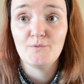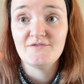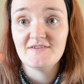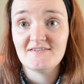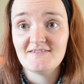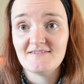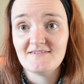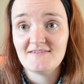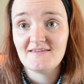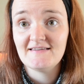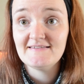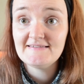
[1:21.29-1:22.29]
which is
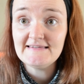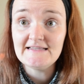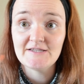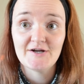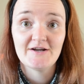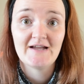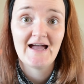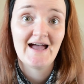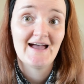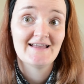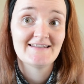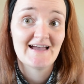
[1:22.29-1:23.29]
concealer,
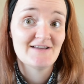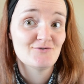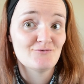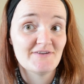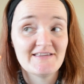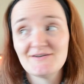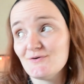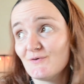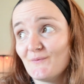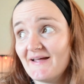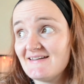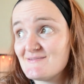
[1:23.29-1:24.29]
and I don't really know
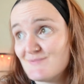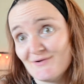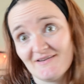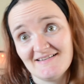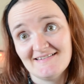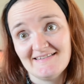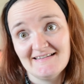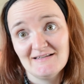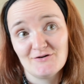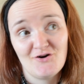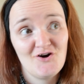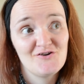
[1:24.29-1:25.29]
when to put
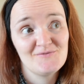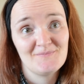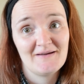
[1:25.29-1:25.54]
concealer on,